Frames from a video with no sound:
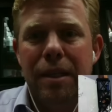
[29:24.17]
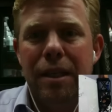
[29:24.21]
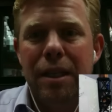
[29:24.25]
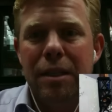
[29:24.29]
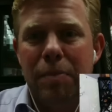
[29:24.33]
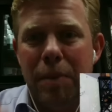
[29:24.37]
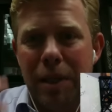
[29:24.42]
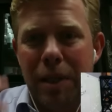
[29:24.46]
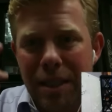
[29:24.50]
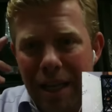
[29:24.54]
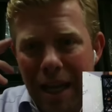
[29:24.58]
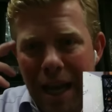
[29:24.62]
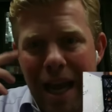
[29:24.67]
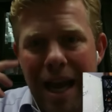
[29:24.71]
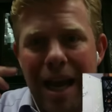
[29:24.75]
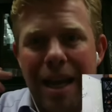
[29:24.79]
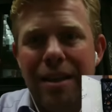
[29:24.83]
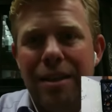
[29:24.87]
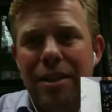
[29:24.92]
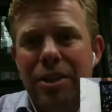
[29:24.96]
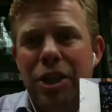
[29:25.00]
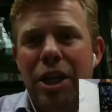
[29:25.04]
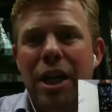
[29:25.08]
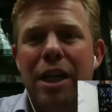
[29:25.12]
is because I
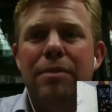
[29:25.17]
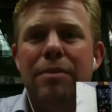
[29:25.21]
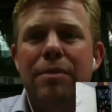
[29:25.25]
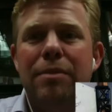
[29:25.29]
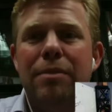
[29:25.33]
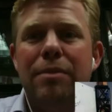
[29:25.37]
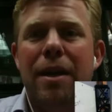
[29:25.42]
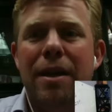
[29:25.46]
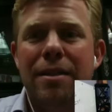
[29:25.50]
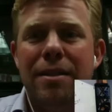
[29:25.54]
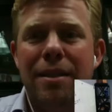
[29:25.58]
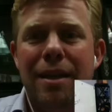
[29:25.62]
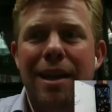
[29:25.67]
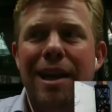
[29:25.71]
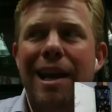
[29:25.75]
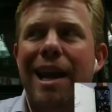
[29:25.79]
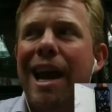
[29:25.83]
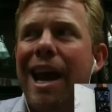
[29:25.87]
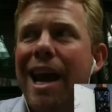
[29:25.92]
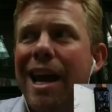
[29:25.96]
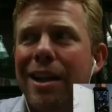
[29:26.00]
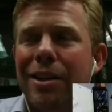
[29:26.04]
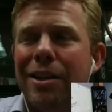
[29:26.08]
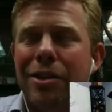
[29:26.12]
had to change my mindset. I
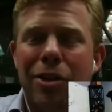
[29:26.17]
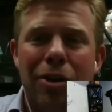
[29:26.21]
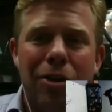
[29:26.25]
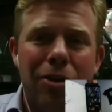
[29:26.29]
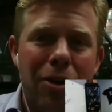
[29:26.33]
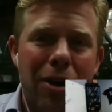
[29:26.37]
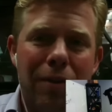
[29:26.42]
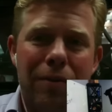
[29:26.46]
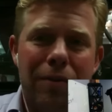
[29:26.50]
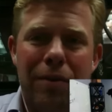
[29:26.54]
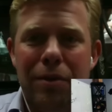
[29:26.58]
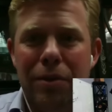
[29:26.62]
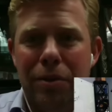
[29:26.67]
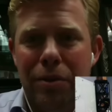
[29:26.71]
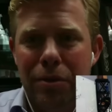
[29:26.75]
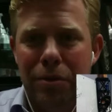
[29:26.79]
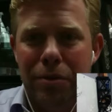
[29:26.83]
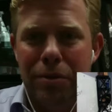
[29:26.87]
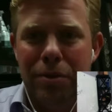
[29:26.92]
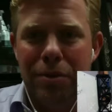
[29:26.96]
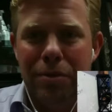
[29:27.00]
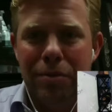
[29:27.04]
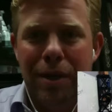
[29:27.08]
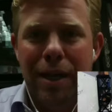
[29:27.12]
had to turn off the
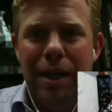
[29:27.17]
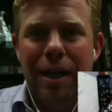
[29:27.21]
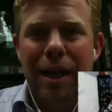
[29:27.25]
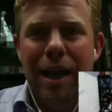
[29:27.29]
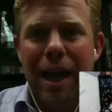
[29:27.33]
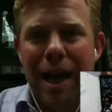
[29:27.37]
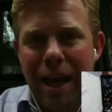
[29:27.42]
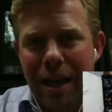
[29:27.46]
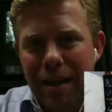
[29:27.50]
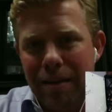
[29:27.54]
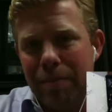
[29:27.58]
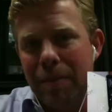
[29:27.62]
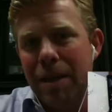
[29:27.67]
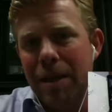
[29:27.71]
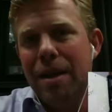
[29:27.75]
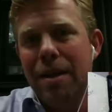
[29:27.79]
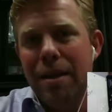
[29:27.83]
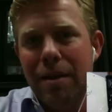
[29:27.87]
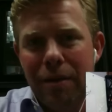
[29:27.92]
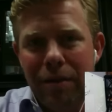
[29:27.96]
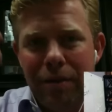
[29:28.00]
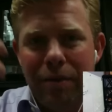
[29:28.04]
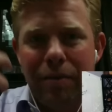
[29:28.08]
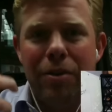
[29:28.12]
news, right? I had to
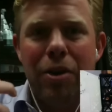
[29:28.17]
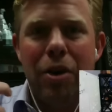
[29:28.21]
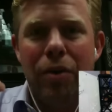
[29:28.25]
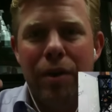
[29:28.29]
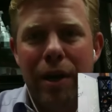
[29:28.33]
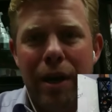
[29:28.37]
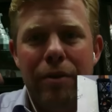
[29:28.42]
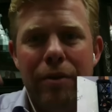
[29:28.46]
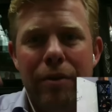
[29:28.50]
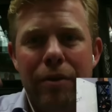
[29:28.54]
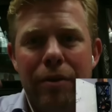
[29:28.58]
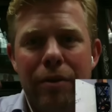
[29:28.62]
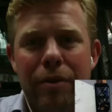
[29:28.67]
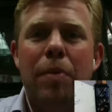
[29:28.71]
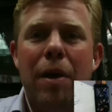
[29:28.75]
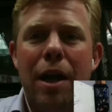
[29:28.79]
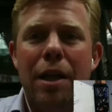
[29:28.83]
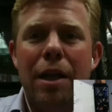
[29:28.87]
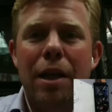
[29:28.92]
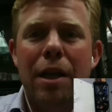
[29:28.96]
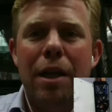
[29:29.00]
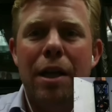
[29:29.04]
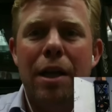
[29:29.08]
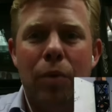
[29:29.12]
know that I was
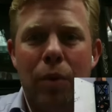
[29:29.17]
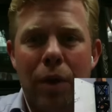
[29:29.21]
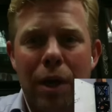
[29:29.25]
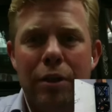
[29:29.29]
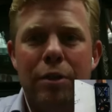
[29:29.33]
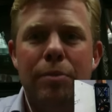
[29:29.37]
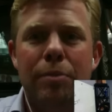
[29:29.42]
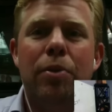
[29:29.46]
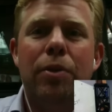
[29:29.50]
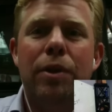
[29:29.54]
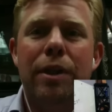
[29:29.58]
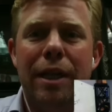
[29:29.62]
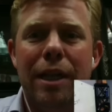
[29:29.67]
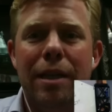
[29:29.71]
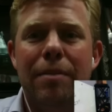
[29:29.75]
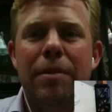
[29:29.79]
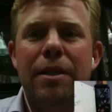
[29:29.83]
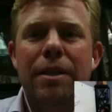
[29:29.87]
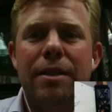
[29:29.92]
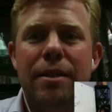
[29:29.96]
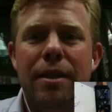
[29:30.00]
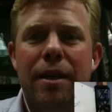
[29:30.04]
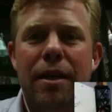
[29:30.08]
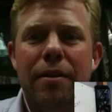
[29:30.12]
responsible for what I was putting into
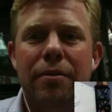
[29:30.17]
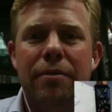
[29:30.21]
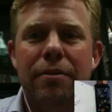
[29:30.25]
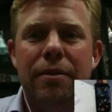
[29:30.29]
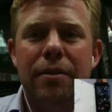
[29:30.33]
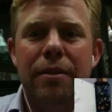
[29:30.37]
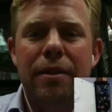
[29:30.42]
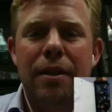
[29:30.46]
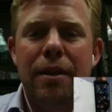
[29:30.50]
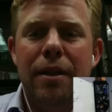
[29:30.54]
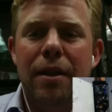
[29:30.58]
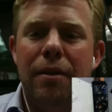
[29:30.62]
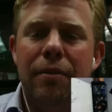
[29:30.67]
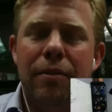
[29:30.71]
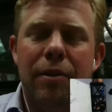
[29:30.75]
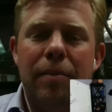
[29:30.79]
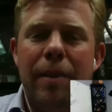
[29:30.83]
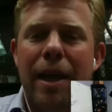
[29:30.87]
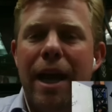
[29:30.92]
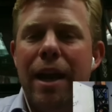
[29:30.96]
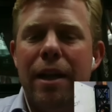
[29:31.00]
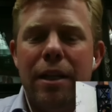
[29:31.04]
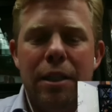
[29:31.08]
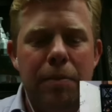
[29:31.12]
myself.
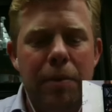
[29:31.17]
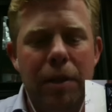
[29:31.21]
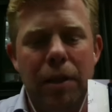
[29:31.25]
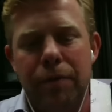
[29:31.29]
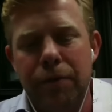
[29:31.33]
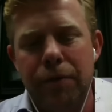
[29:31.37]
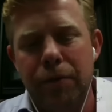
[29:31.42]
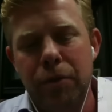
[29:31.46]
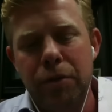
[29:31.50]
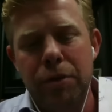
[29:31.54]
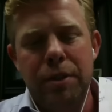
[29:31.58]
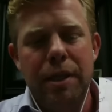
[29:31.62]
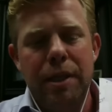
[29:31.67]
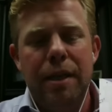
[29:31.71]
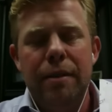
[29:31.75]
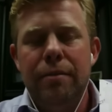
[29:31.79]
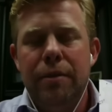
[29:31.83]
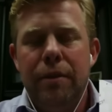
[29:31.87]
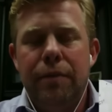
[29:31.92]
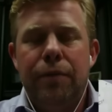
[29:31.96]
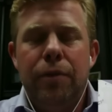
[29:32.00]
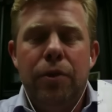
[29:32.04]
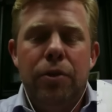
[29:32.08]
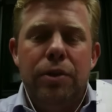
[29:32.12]
From that, I spend the
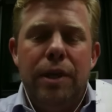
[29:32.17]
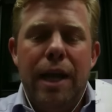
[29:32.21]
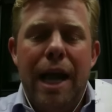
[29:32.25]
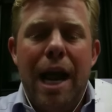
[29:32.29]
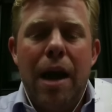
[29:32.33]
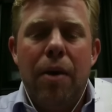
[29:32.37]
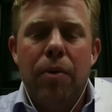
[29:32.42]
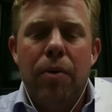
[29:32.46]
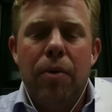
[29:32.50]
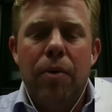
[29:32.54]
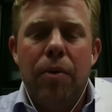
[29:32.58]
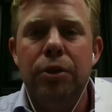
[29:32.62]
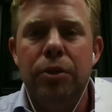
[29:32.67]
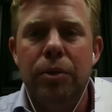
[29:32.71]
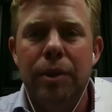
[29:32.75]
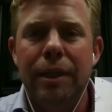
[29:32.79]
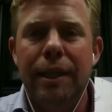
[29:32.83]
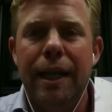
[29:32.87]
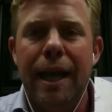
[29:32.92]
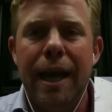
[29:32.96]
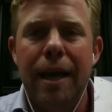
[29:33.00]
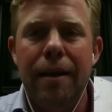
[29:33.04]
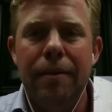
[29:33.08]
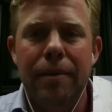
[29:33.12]
first hour
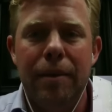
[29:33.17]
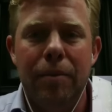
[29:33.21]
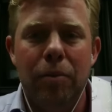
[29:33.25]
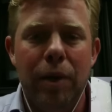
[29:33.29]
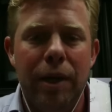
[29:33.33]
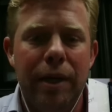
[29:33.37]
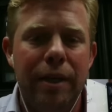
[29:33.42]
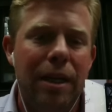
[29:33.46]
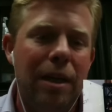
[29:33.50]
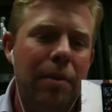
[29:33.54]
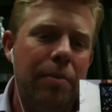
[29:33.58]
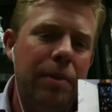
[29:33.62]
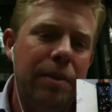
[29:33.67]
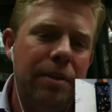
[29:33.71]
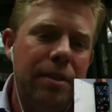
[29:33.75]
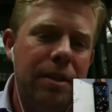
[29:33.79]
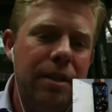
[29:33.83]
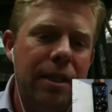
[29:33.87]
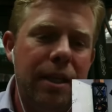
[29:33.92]
doing that, waking up at